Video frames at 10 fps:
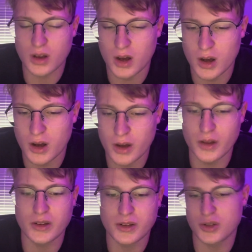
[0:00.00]

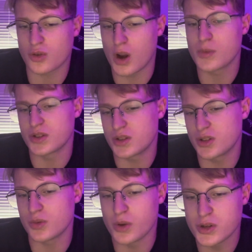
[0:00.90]
it describes a
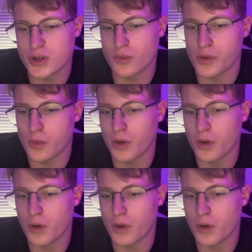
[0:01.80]
situation where